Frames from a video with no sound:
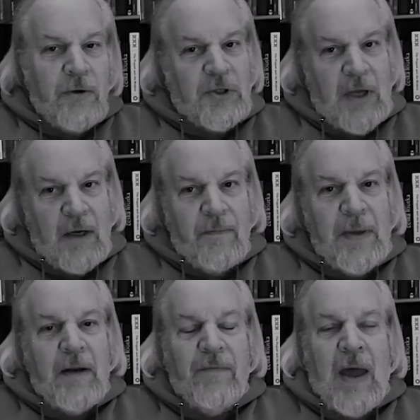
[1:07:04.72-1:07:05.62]
understand a
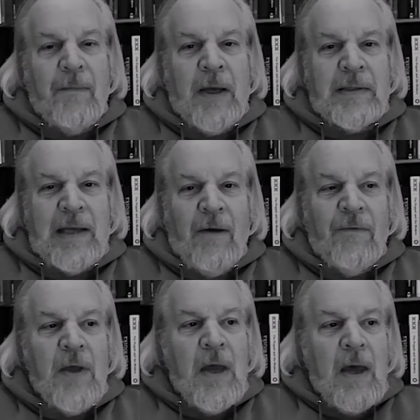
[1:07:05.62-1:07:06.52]
bit of that
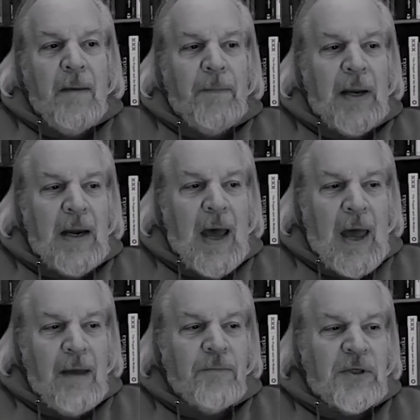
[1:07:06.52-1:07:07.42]
myself. But
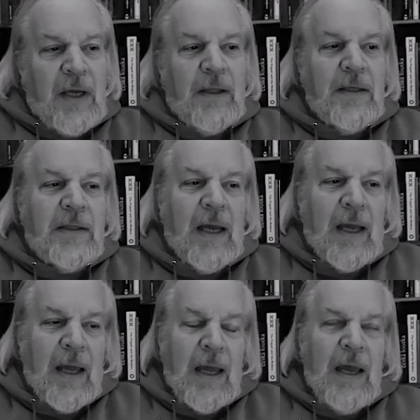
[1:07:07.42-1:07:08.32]
I am suddenly
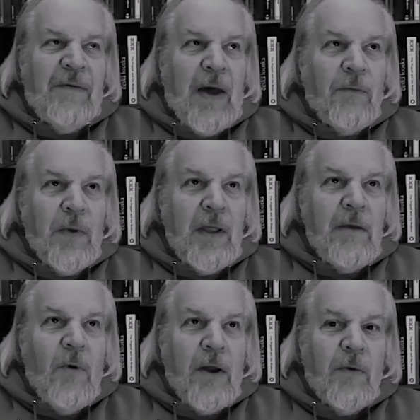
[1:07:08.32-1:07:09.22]
saying, if I
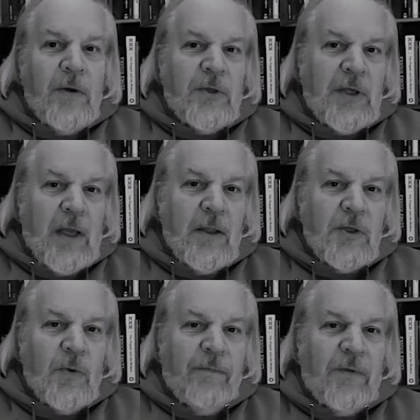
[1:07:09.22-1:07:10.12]
really want to understand the
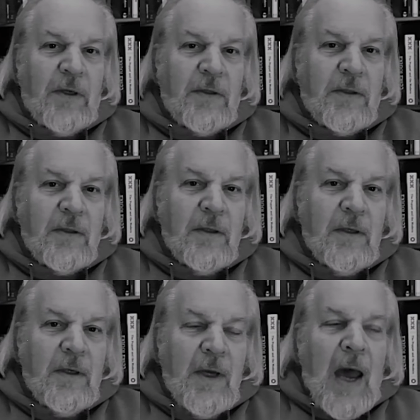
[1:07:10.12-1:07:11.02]
Swifties,
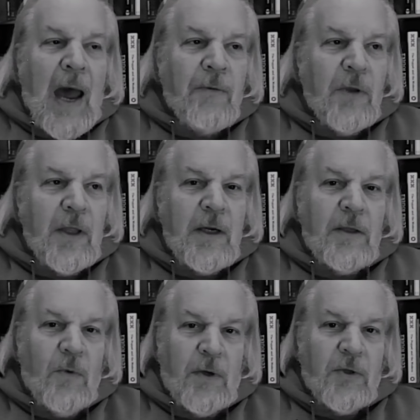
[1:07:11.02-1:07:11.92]
I really
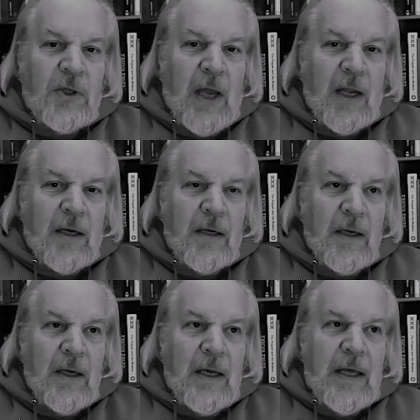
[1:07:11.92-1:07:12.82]
need to understand
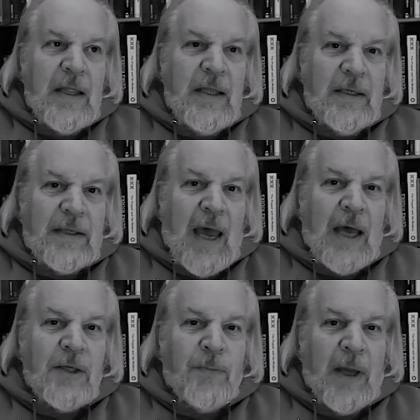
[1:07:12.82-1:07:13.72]
this
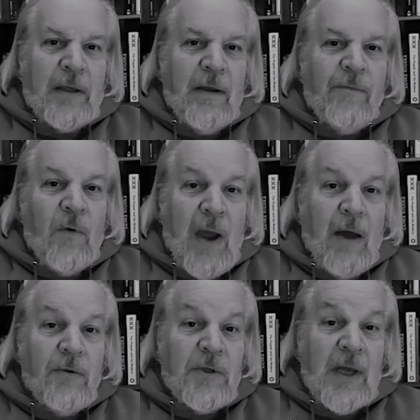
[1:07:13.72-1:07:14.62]
aspect of
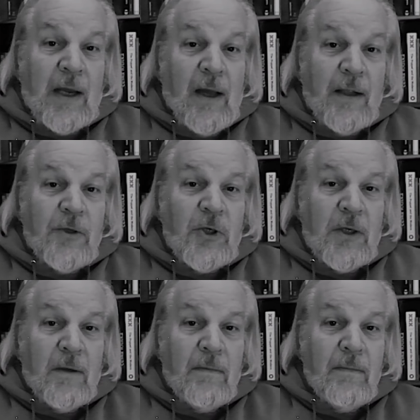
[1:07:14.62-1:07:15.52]
crowd psychology.